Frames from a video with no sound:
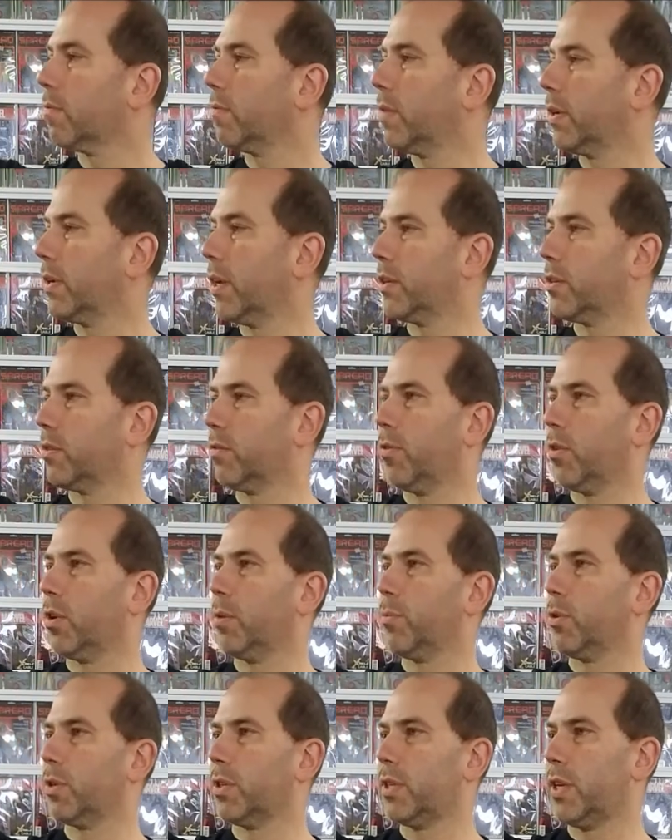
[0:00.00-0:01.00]
Fantastic Four
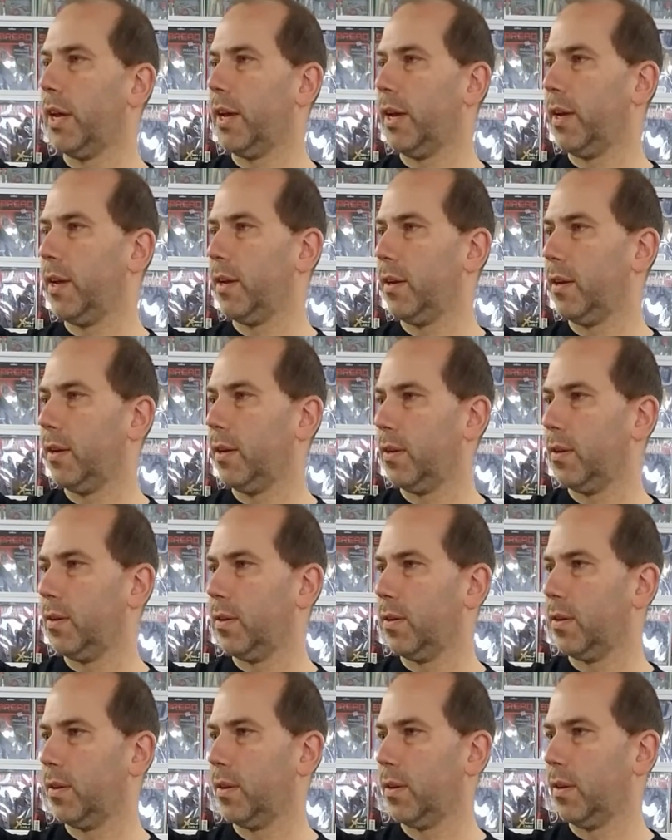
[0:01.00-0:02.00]
number 10.
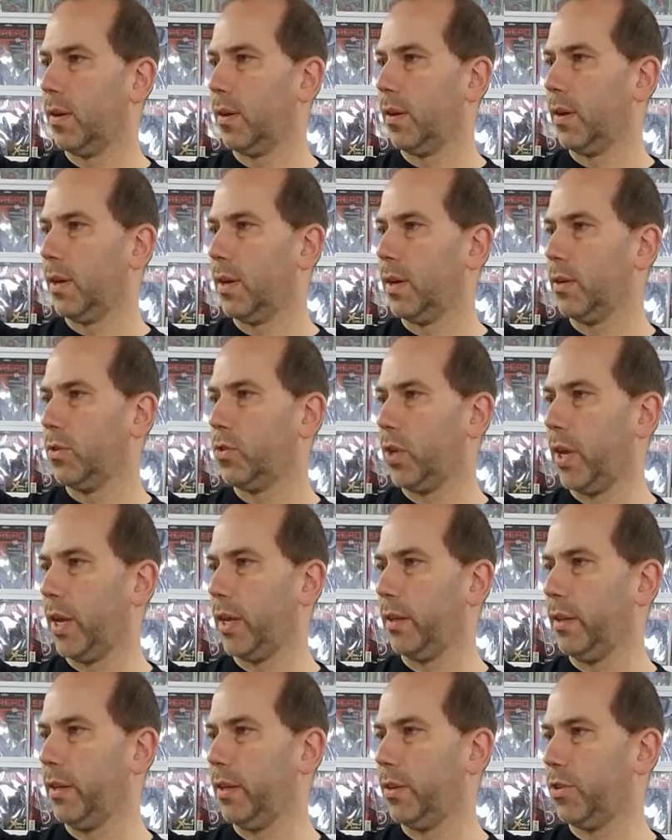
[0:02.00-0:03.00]

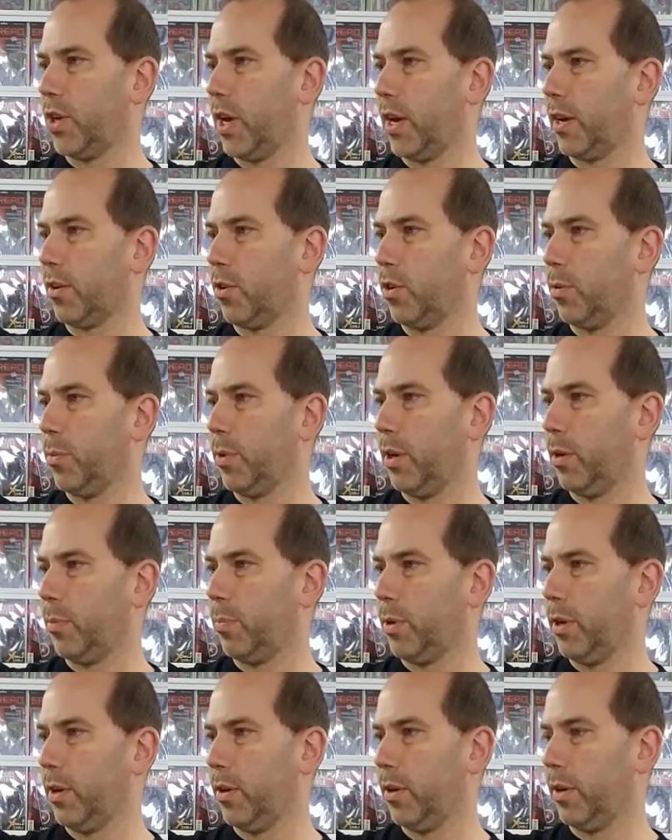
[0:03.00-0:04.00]
Stan Lee and Jack Kirby
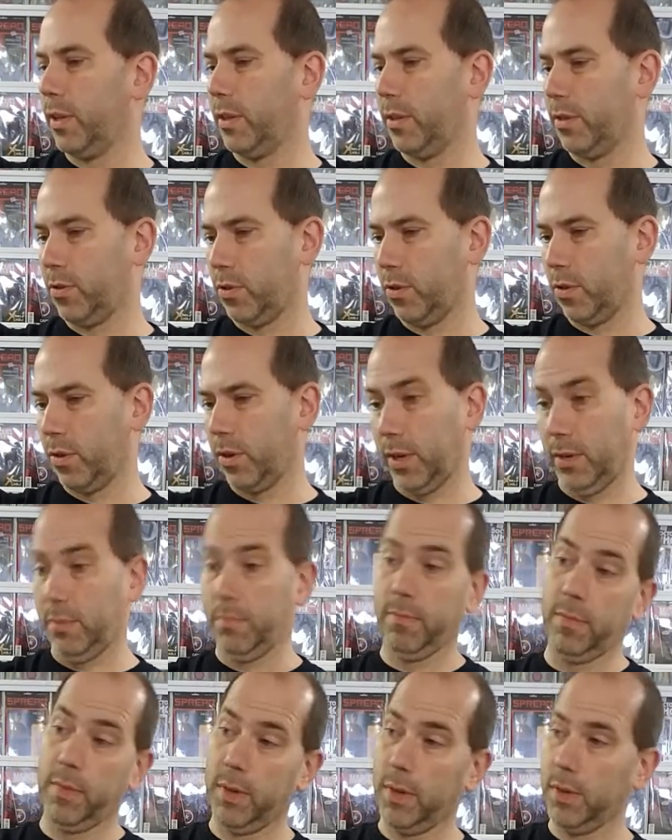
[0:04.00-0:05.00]
appear in the story.
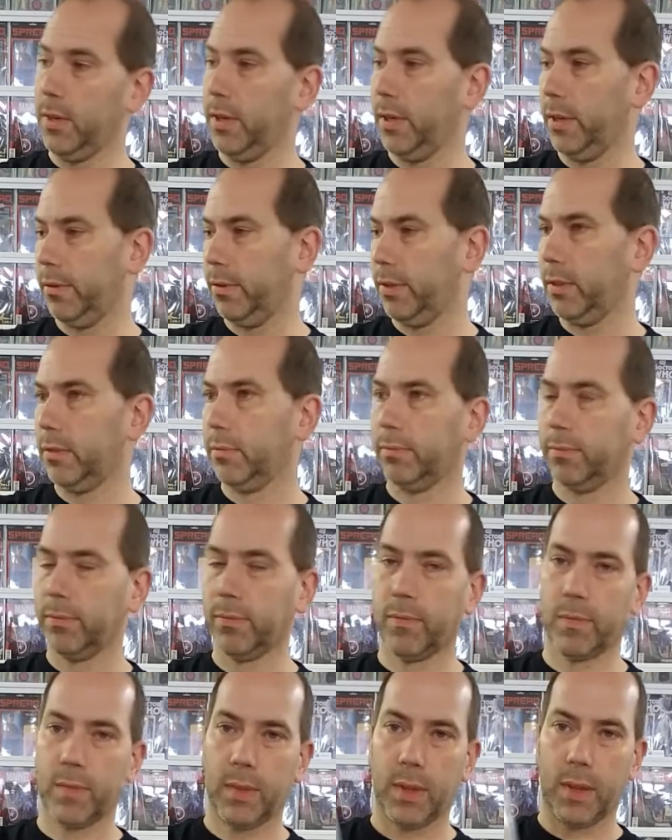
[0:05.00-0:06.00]
Alright, well,
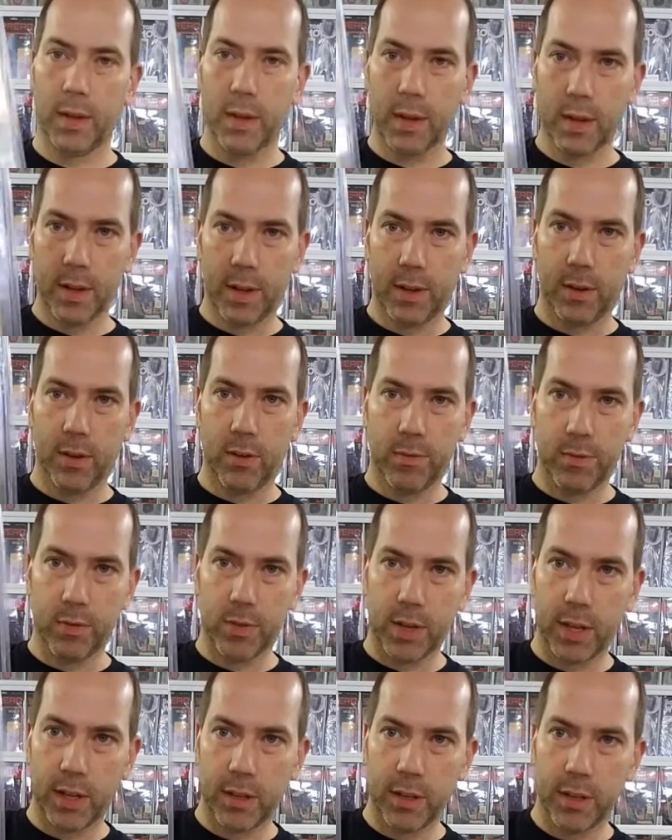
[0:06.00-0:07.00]
good for
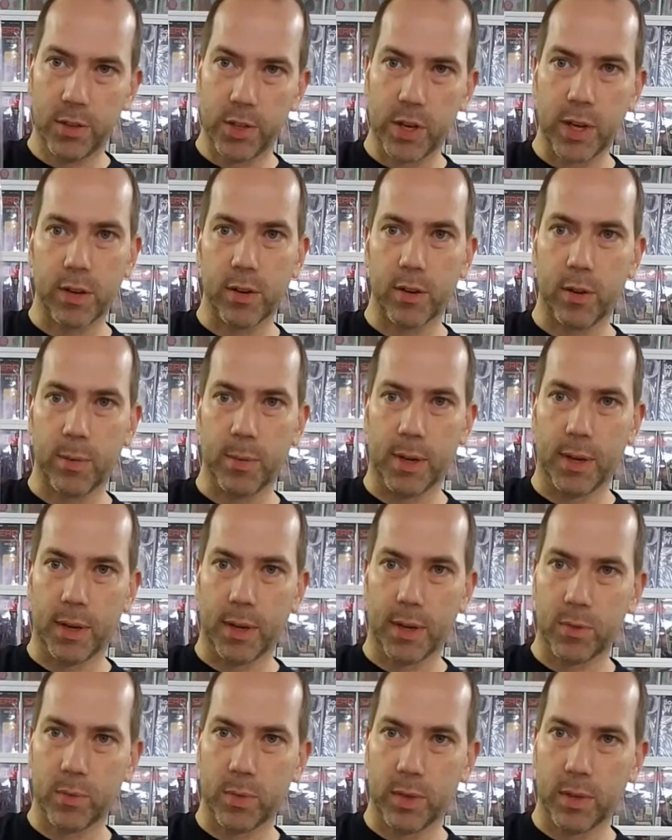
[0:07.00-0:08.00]
Stan Lee and Jack Kirby. I
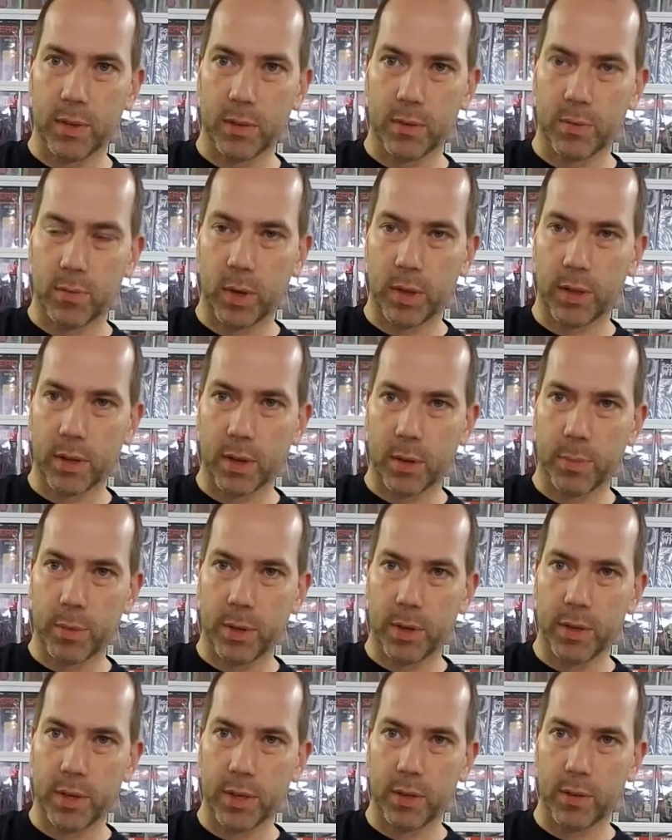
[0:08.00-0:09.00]
guess when you run the
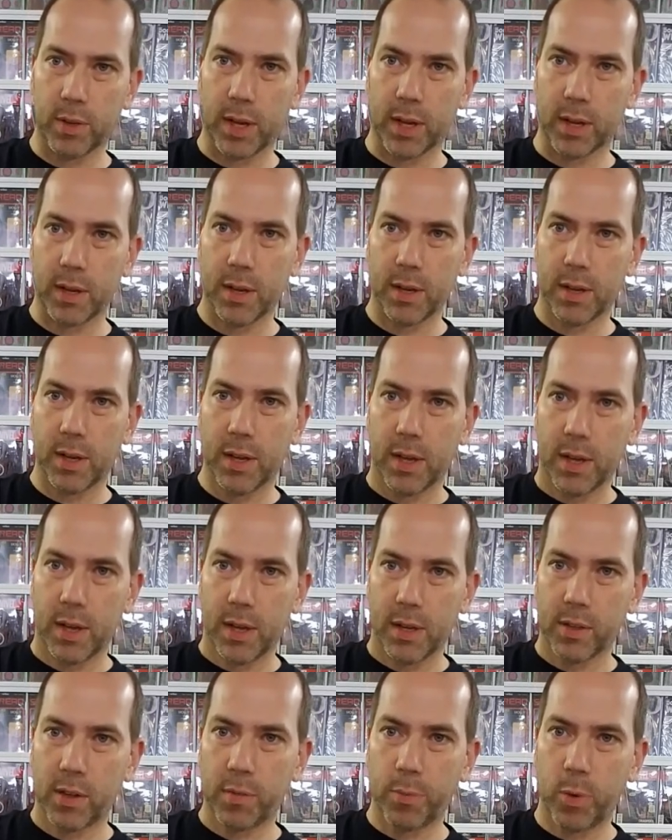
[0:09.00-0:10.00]
company you can do that.
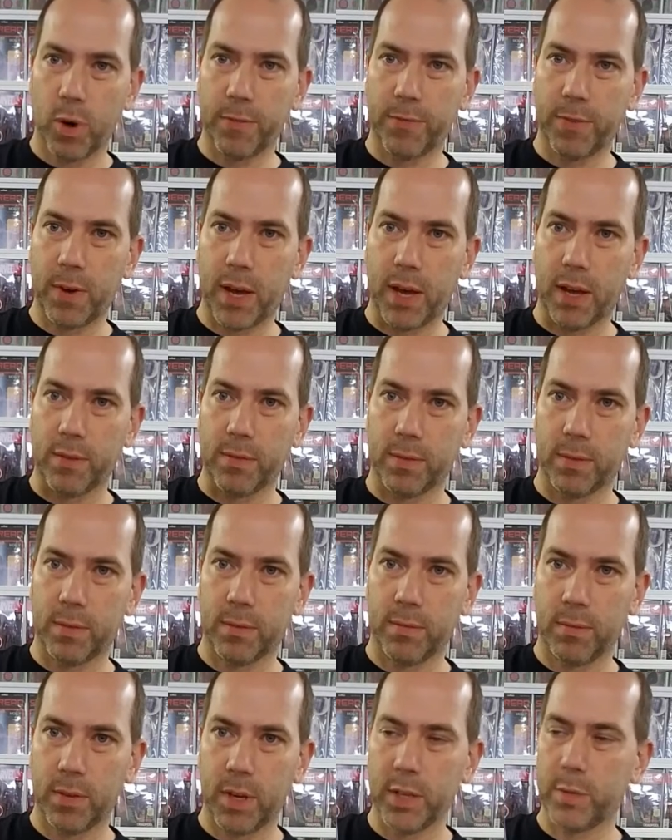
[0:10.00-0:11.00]
7.5.
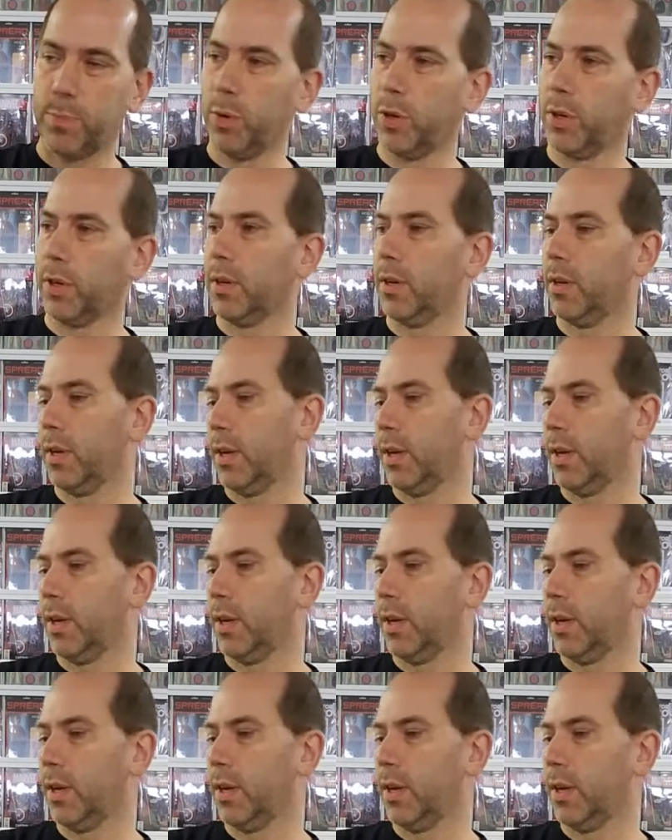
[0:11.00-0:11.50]
Nice book.